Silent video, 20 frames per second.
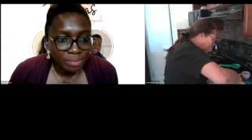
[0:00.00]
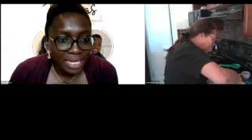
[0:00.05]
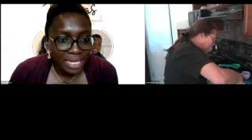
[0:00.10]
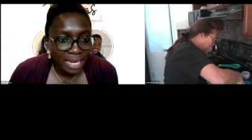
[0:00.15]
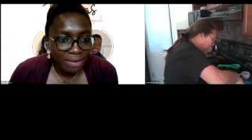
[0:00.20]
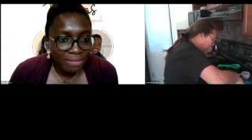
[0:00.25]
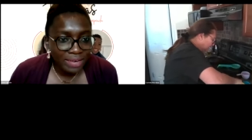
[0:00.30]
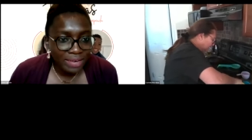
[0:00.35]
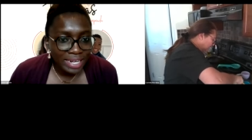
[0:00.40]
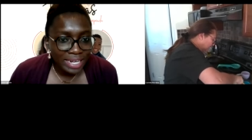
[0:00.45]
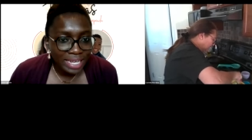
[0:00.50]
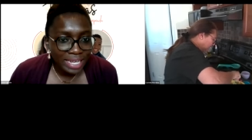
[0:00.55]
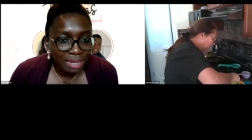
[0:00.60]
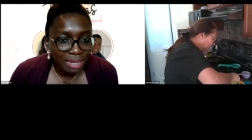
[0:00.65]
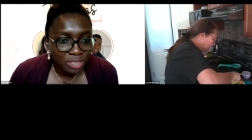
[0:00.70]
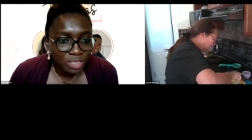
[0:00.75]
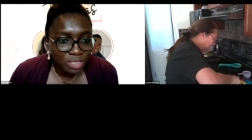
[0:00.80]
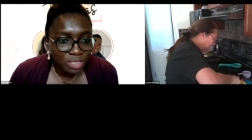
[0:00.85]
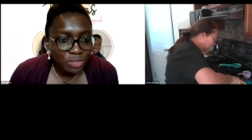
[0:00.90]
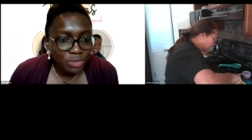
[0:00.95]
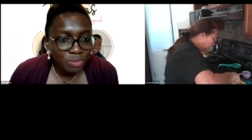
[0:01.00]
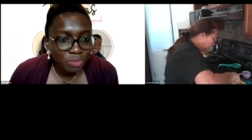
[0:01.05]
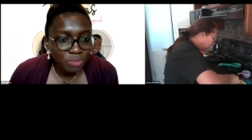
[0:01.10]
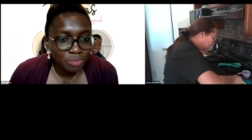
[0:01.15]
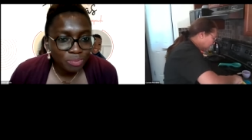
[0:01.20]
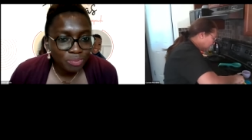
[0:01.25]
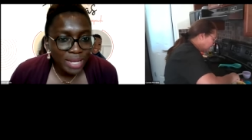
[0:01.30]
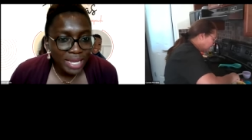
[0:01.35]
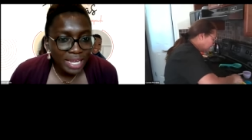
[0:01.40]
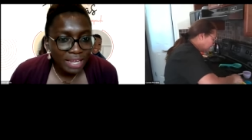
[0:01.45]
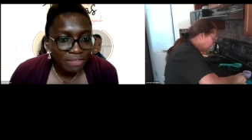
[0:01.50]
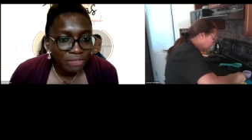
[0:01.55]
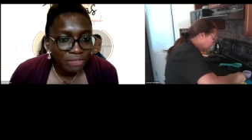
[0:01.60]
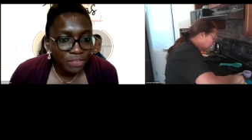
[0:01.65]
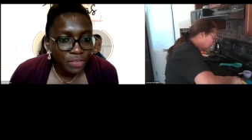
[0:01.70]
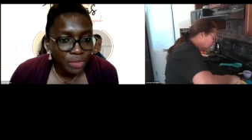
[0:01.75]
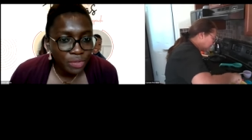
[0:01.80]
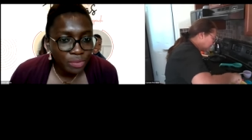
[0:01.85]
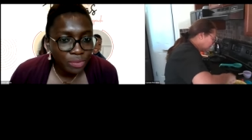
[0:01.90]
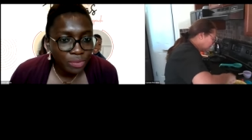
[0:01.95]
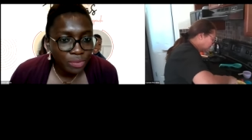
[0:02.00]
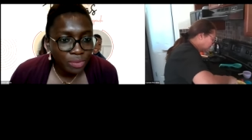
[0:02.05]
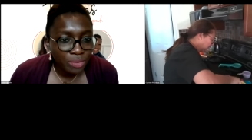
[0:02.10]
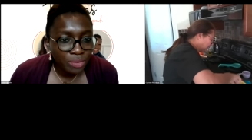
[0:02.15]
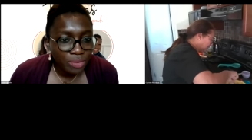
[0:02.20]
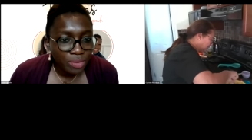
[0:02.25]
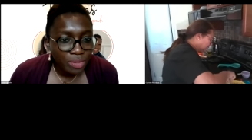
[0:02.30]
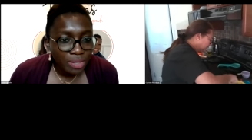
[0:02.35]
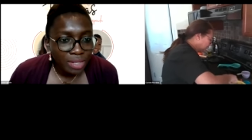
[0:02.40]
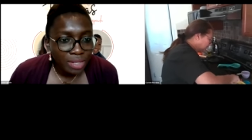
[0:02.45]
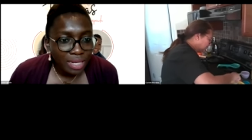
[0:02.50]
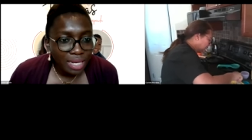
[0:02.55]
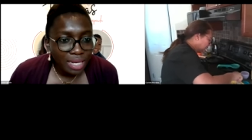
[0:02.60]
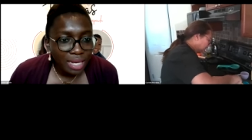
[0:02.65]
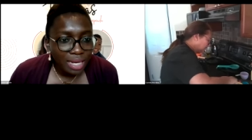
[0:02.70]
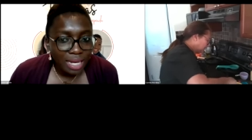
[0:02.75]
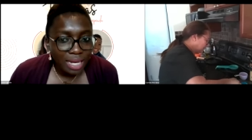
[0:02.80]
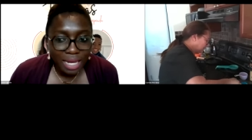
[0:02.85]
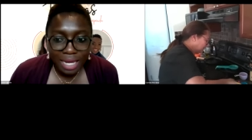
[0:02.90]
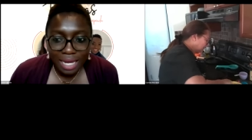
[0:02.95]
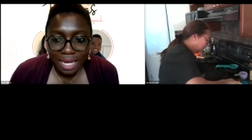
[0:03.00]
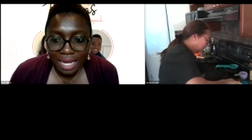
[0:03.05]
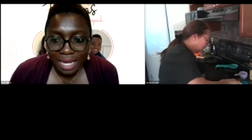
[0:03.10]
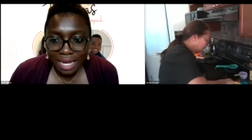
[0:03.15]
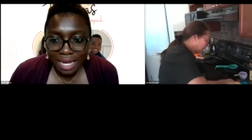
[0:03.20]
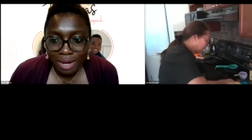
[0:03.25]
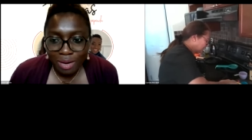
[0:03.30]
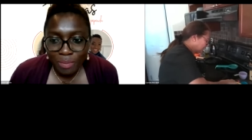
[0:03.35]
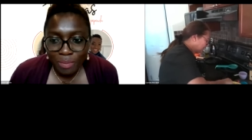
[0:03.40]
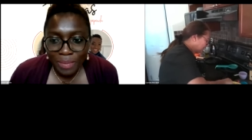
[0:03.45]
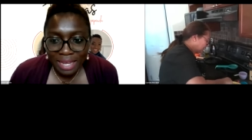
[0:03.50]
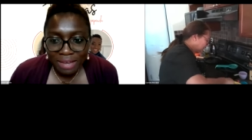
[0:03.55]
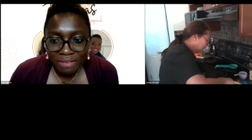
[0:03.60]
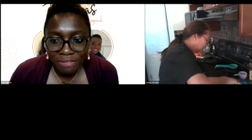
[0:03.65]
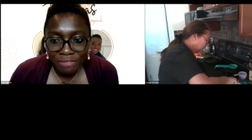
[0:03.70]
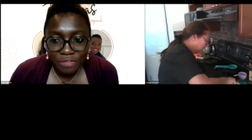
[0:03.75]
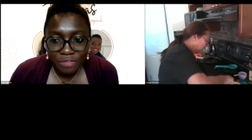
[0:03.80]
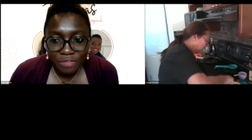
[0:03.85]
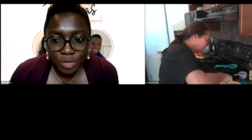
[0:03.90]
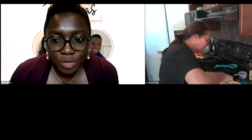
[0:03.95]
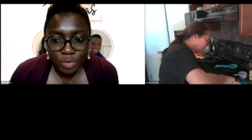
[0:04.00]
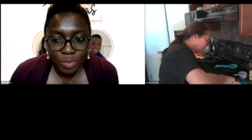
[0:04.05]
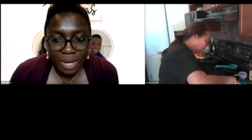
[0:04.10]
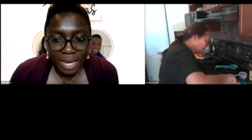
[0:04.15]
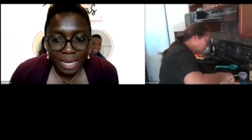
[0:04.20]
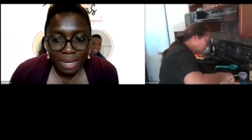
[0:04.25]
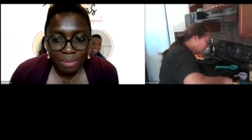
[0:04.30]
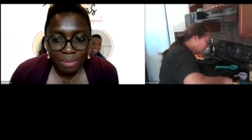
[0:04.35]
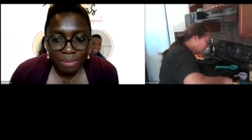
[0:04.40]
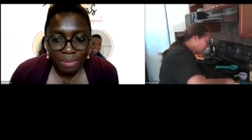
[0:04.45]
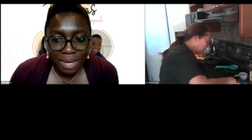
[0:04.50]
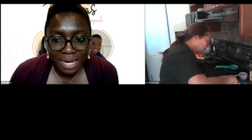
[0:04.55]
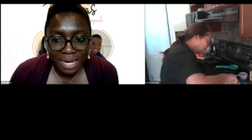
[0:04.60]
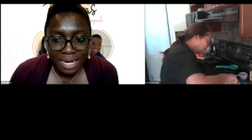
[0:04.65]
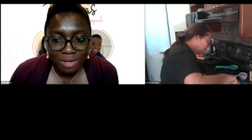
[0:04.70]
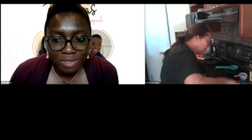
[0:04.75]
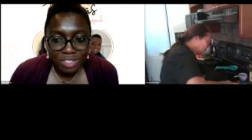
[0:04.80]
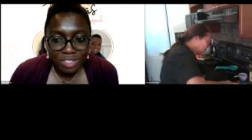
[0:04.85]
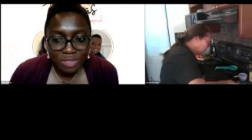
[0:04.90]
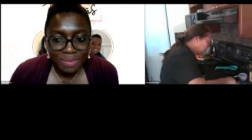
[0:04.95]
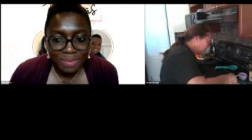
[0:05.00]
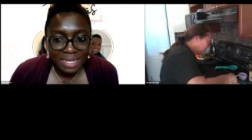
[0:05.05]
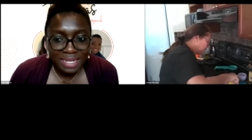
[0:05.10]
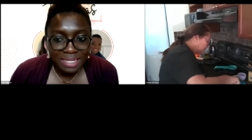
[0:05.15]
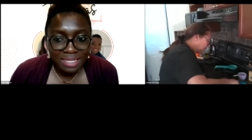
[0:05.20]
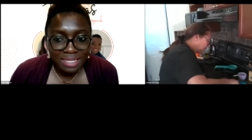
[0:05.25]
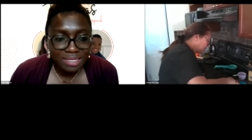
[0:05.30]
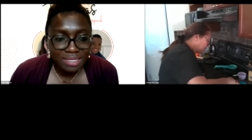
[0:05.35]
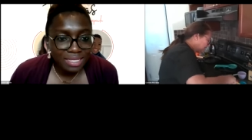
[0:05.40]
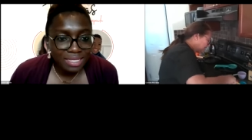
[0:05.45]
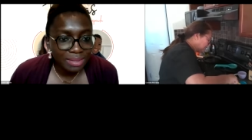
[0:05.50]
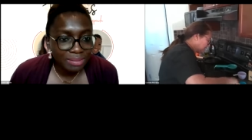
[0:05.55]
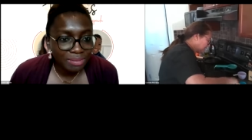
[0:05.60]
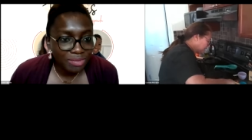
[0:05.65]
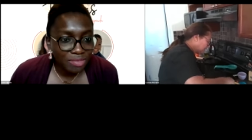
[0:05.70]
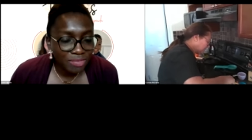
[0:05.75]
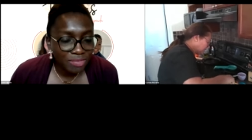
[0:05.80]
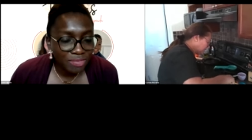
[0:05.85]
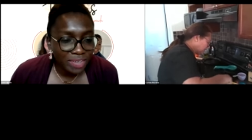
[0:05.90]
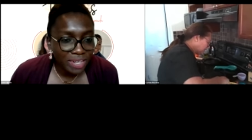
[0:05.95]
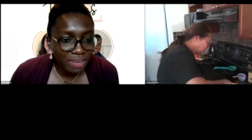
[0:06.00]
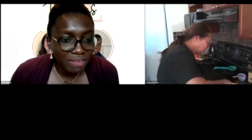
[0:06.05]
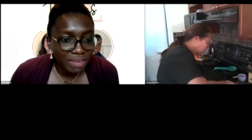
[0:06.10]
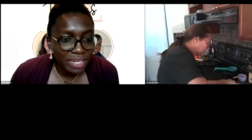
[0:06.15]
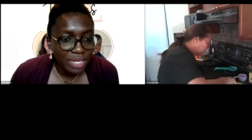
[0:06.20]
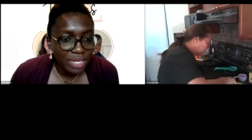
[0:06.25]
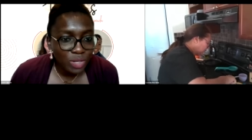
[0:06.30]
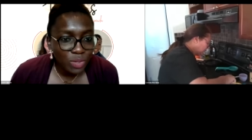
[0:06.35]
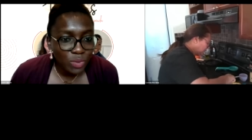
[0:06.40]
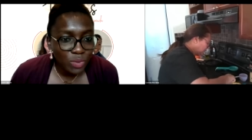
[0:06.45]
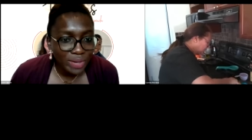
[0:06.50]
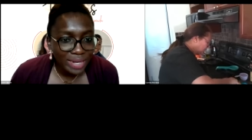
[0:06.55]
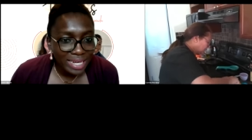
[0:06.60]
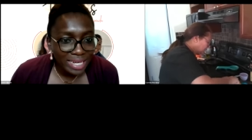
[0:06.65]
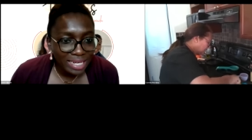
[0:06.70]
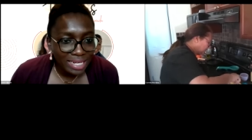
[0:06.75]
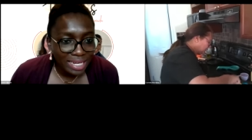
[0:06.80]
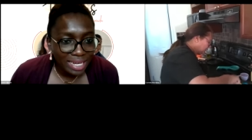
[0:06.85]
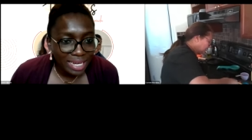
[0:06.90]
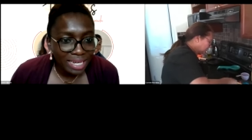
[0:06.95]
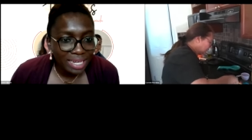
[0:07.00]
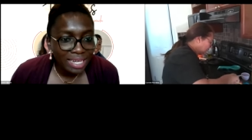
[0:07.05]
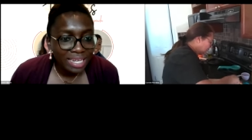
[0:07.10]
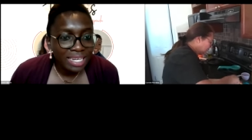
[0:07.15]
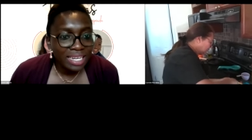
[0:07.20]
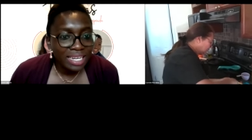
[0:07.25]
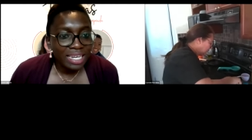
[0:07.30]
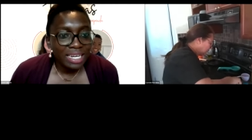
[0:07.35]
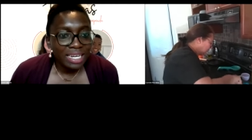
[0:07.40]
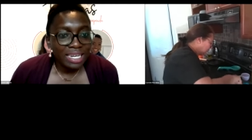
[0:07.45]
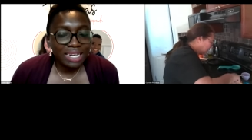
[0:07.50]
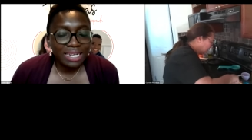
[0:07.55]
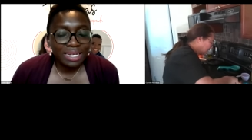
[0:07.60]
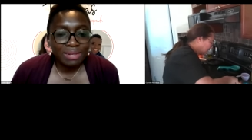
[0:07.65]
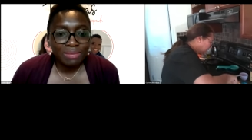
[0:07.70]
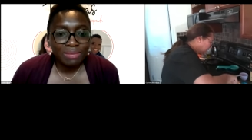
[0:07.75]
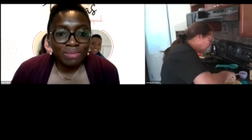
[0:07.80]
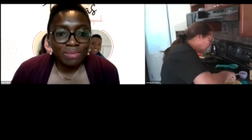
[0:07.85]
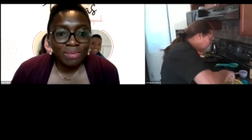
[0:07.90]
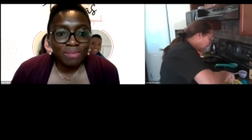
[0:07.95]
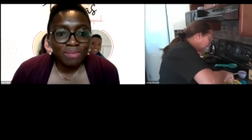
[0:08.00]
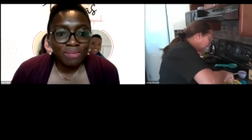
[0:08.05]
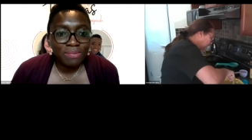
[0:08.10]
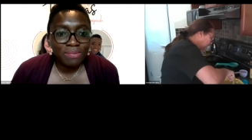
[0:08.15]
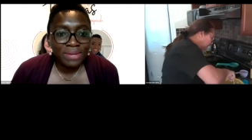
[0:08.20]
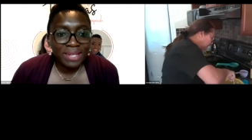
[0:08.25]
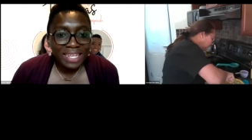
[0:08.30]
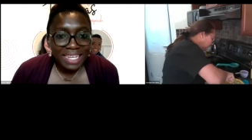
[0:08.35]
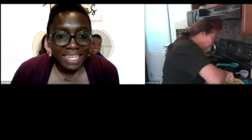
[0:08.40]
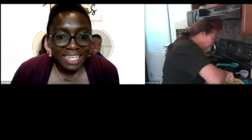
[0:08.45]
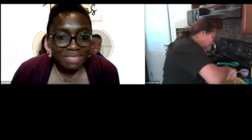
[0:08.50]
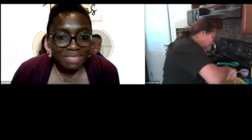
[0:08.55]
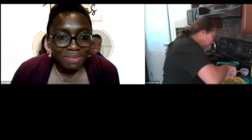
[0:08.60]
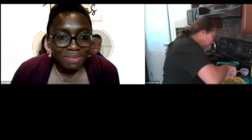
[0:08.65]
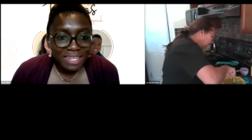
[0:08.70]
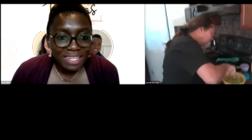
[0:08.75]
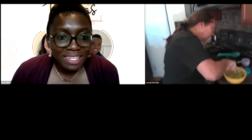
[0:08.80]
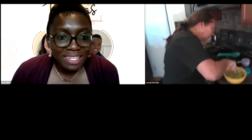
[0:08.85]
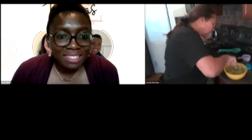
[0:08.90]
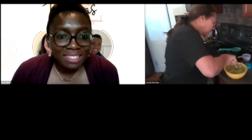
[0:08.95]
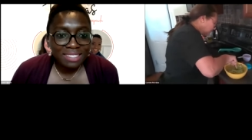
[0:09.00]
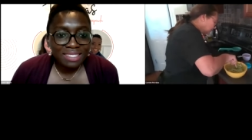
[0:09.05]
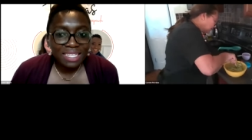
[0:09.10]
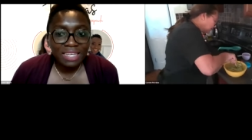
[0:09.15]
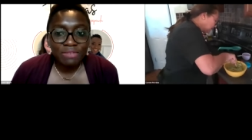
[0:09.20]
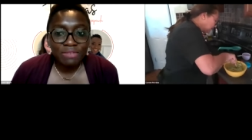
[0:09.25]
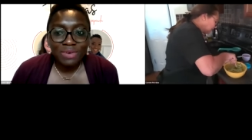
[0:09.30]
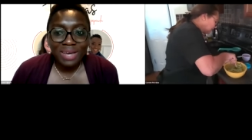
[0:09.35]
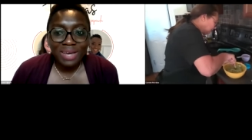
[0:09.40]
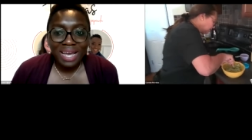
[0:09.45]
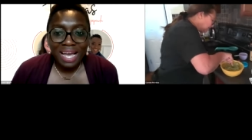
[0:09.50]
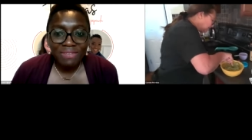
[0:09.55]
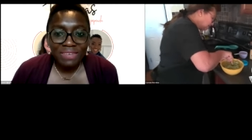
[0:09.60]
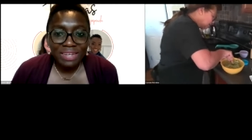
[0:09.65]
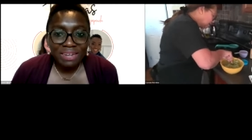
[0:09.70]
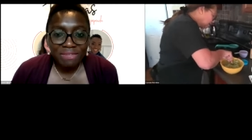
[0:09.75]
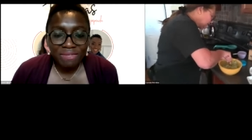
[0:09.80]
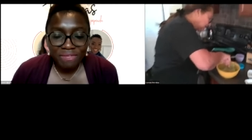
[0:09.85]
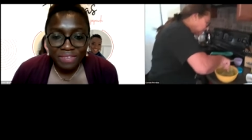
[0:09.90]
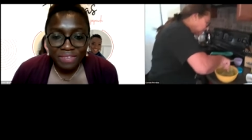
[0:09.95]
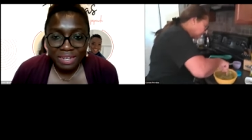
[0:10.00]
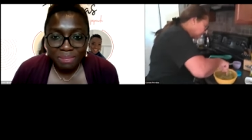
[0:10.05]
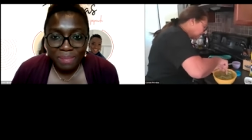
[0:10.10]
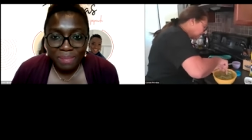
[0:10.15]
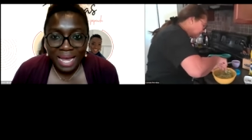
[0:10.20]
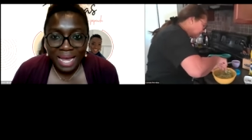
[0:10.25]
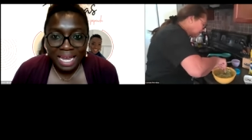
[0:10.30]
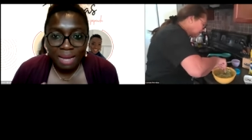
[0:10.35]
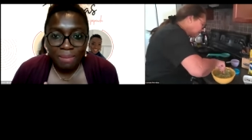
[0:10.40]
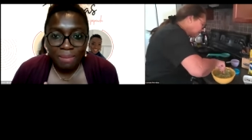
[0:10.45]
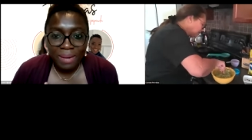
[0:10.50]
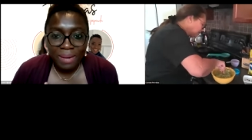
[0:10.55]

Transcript: get ready, I'm just gonna make a few. I'll make a few um, announcements um, very quickly. Um, please, please, if you have any feedback